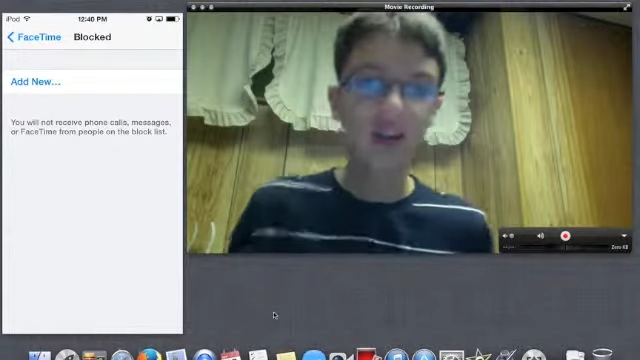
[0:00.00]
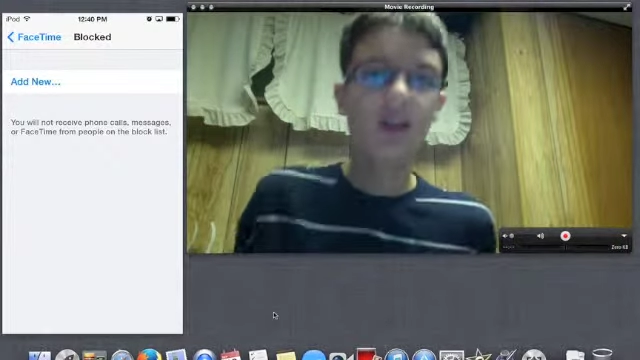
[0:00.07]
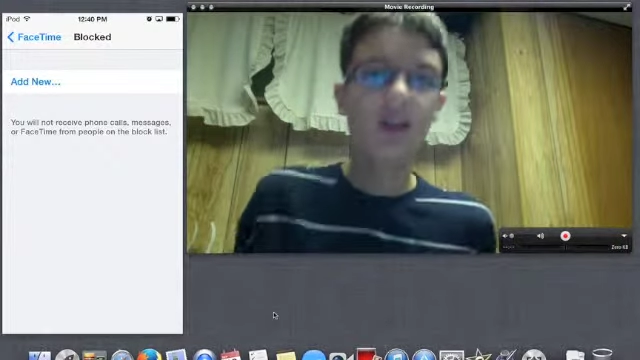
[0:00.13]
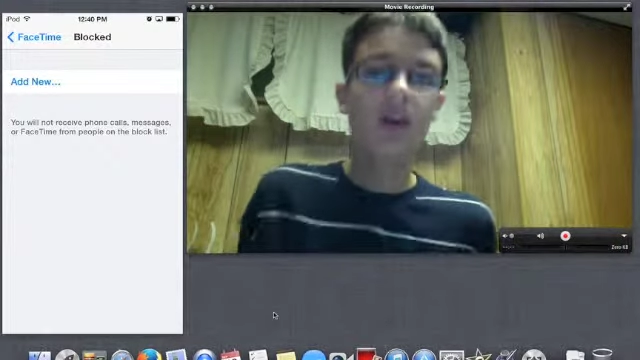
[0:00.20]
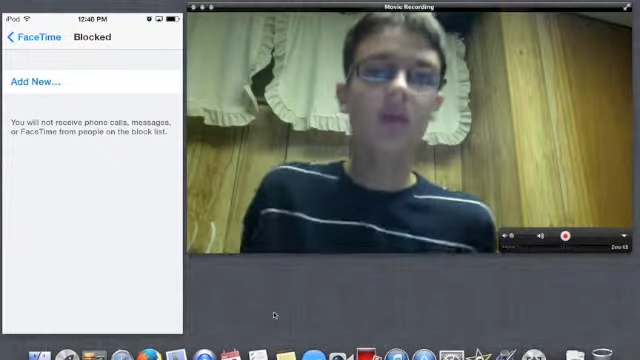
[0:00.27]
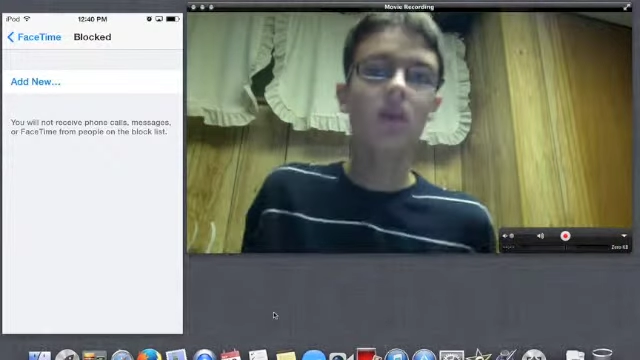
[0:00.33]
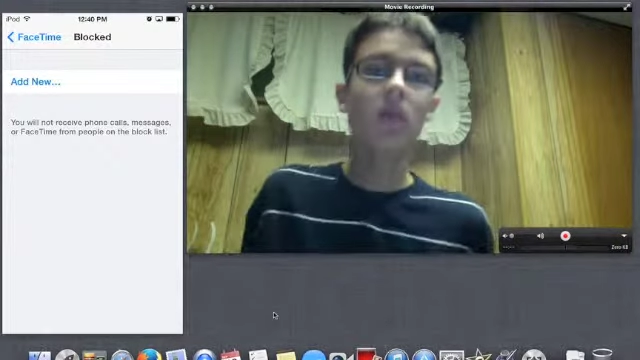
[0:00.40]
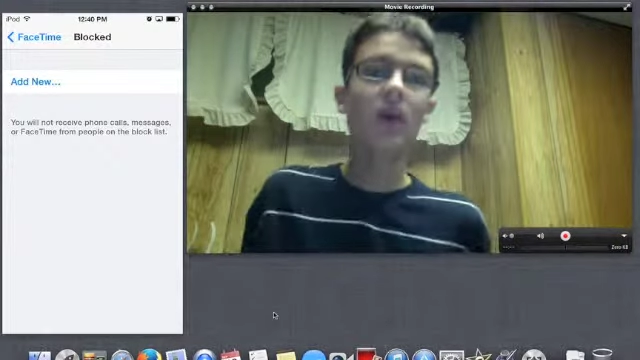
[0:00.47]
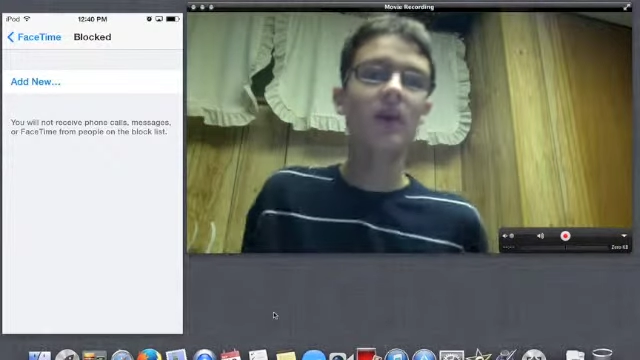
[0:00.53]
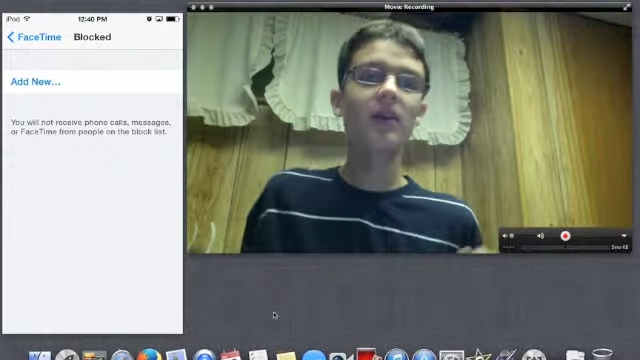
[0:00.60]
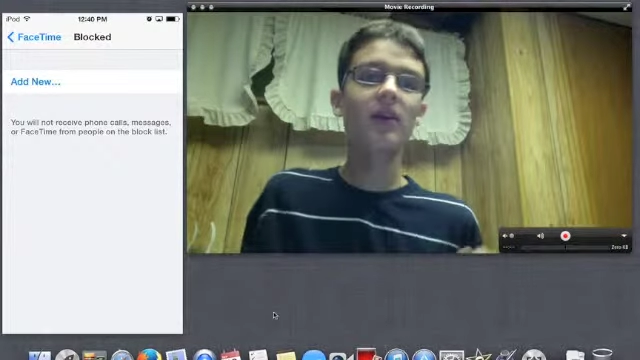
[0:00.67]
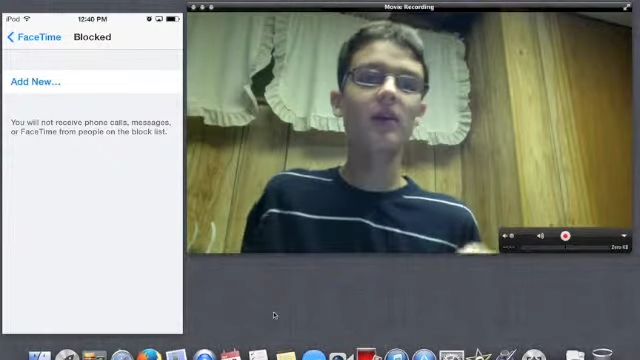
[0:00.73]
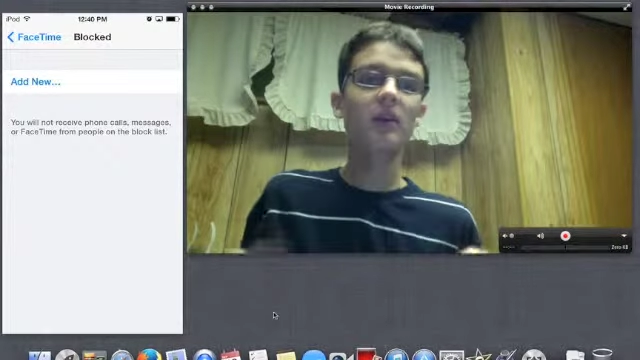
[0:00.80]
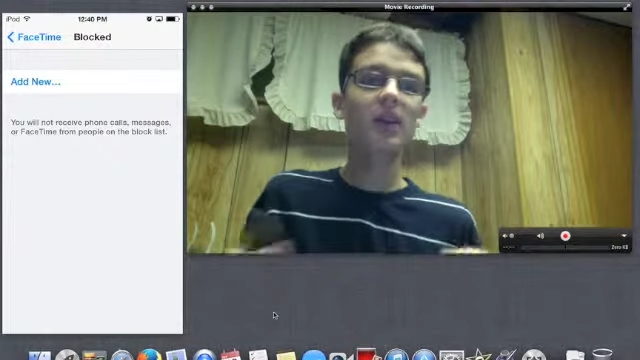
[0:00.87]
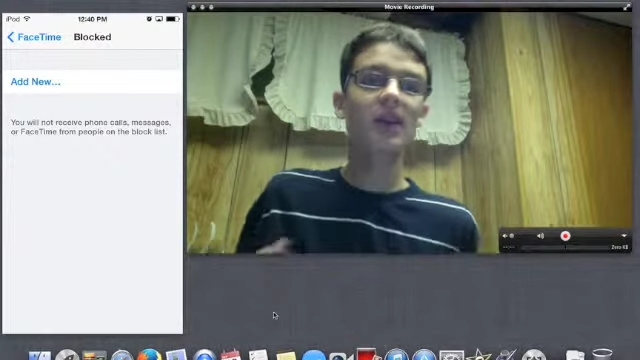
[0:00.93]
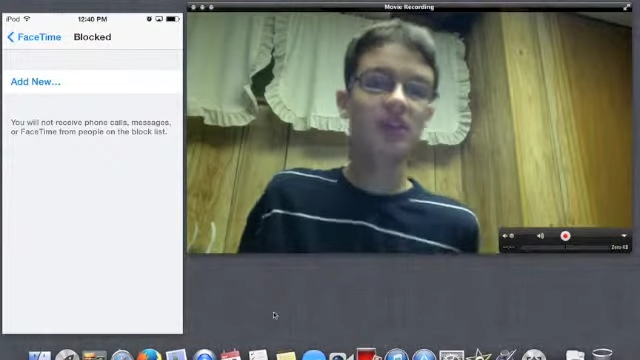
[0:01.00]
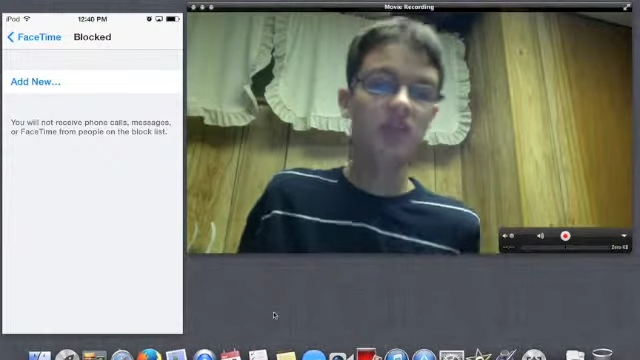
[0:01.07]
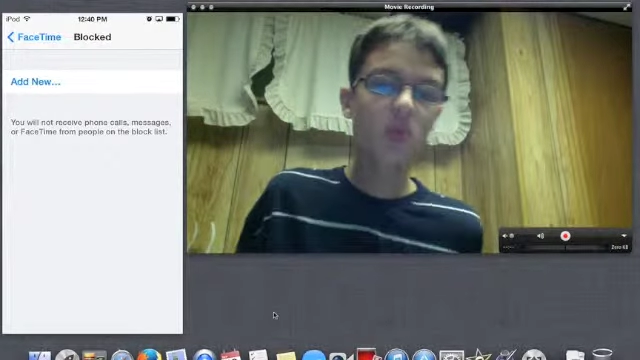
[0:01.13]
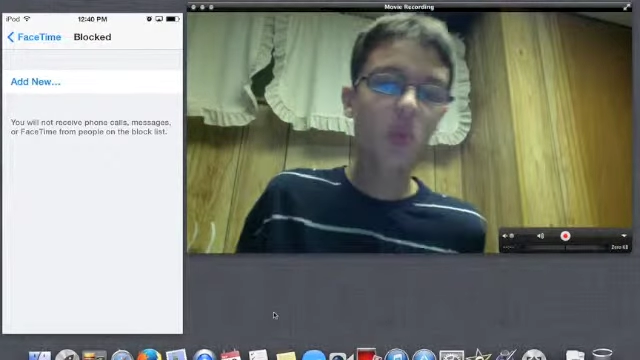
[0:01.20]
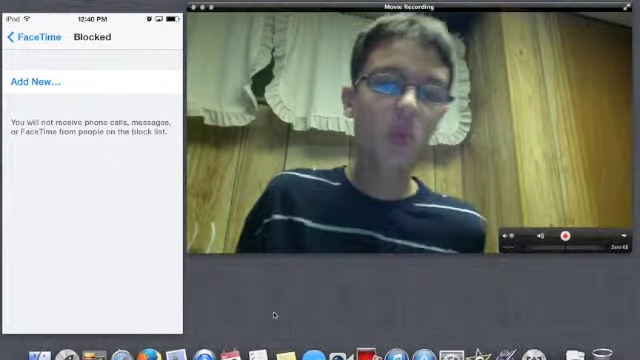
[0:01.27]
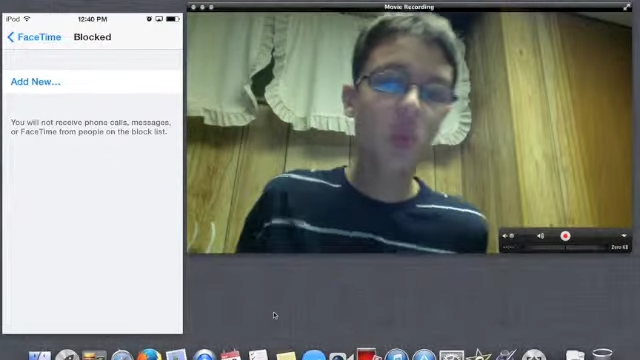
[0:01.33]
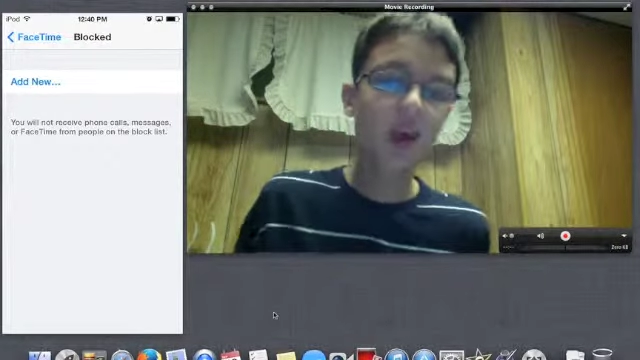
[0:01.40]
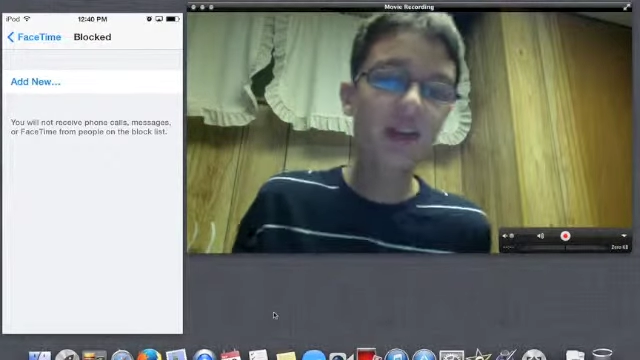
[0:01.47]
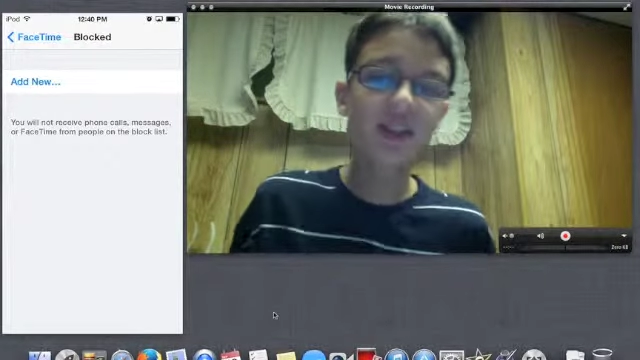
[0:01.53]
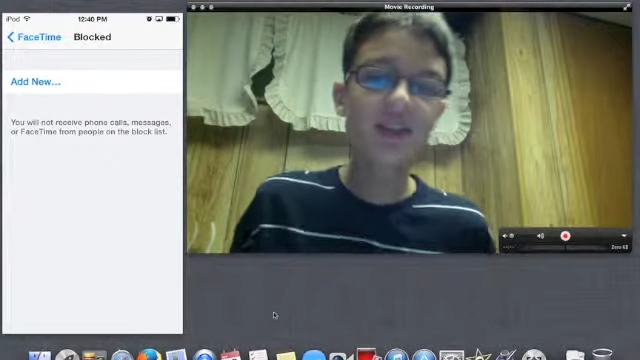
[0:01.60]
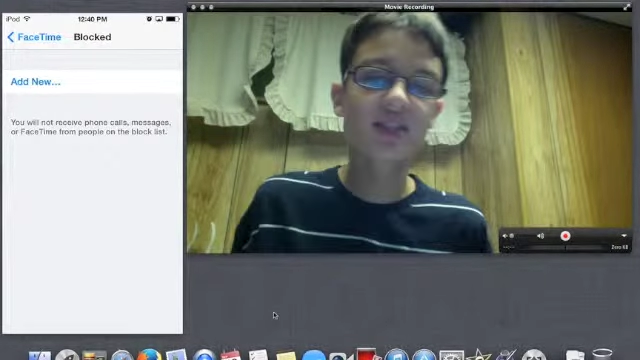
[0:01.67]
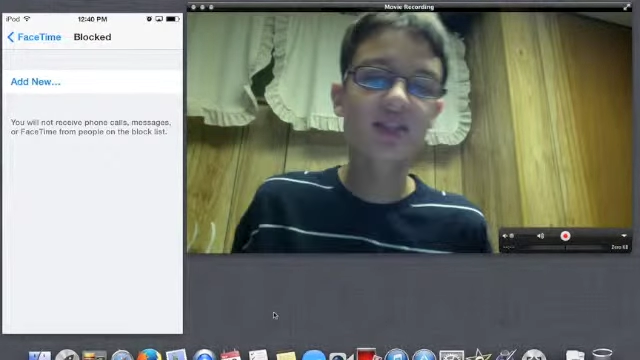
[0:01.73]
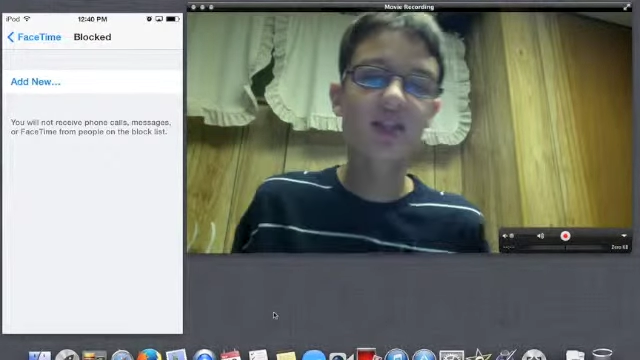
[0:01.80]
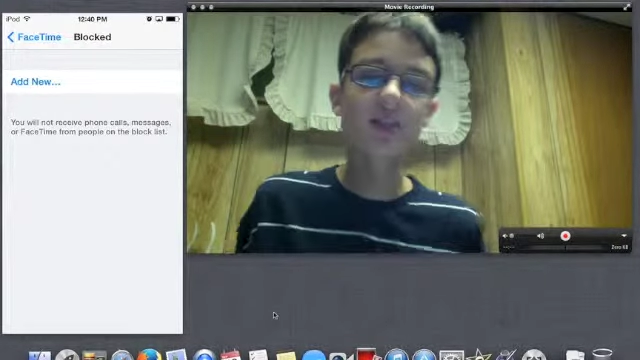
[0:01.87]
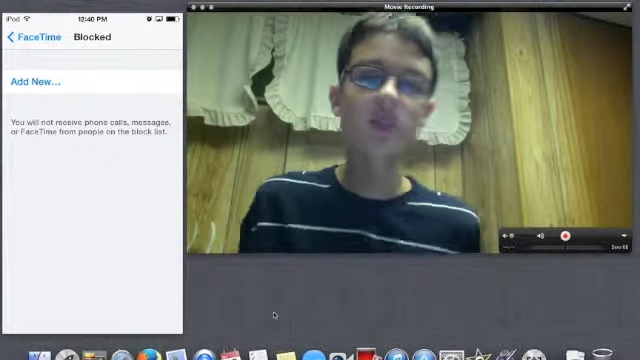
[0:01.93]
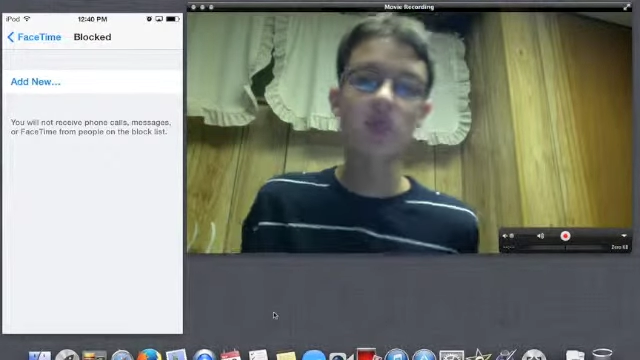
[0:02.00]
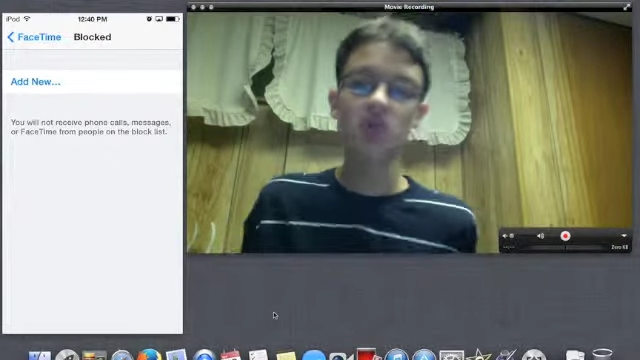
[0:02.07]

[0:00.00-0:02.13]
Where it will actually whitelist numbers,